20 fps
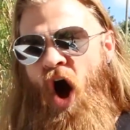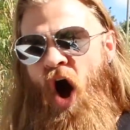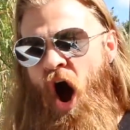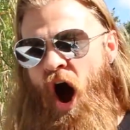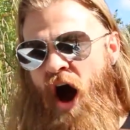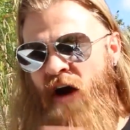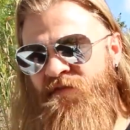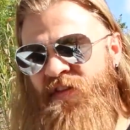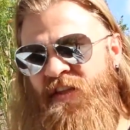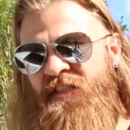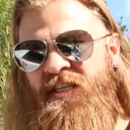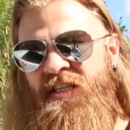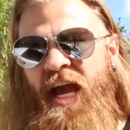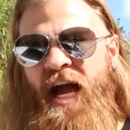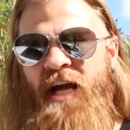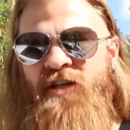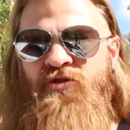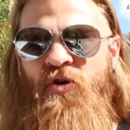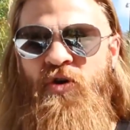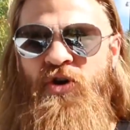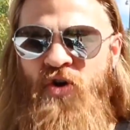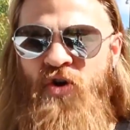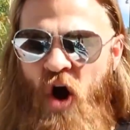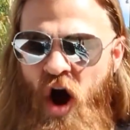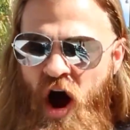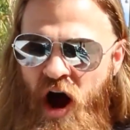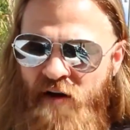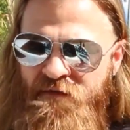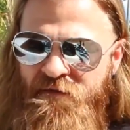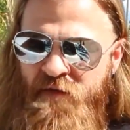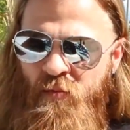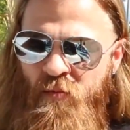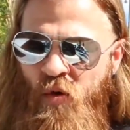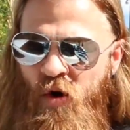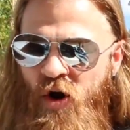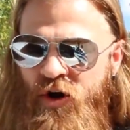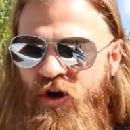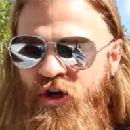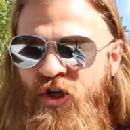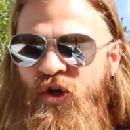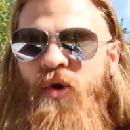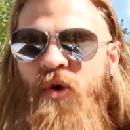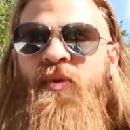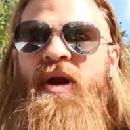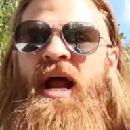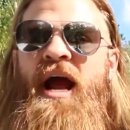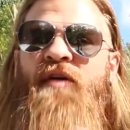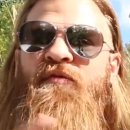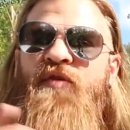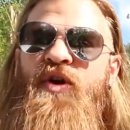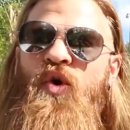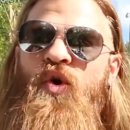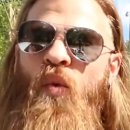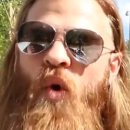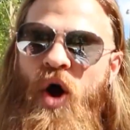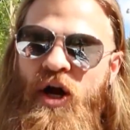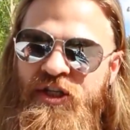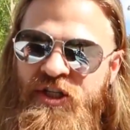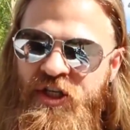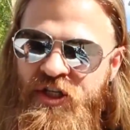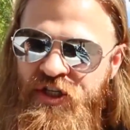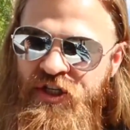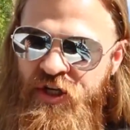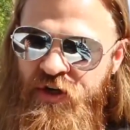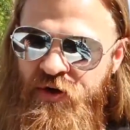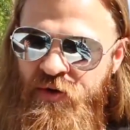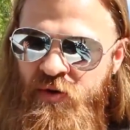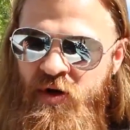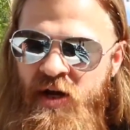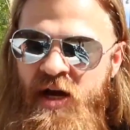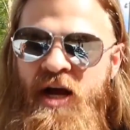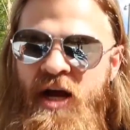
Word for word: off the schedule, you're off from work, you're doing whatever you want to do.